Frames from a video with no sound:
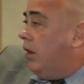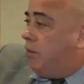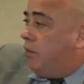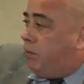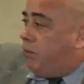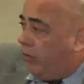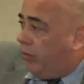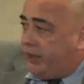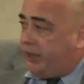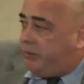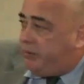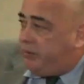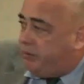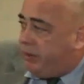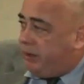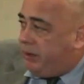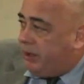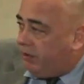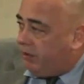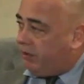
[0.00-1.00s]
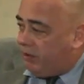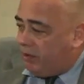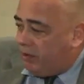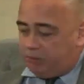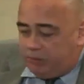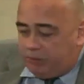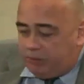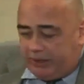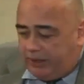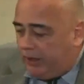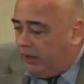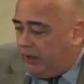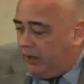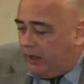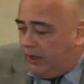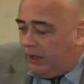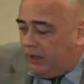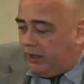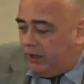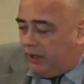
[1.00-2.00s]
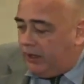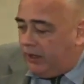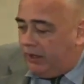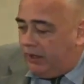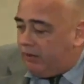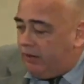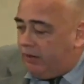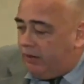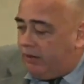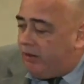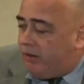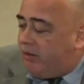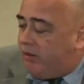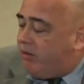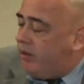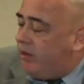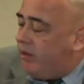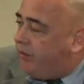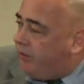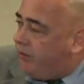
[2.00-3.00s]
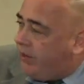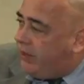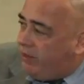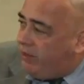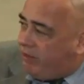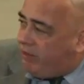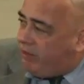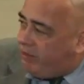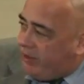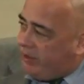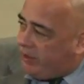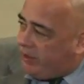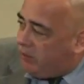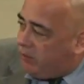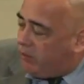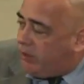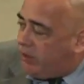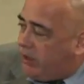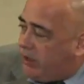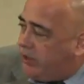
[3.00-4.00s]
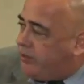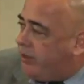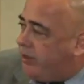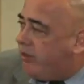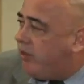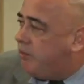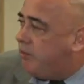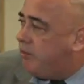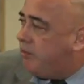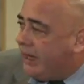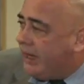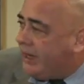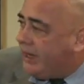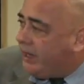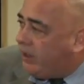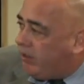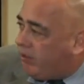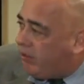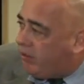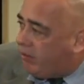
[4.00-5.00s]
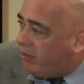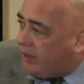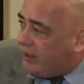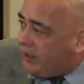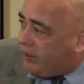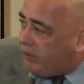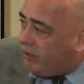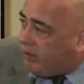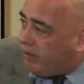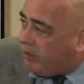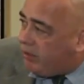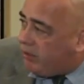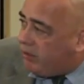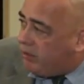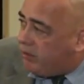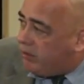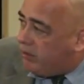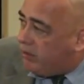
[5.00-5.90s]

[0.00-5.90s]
Her point being simply, it's as if they see their own countries as blank slates.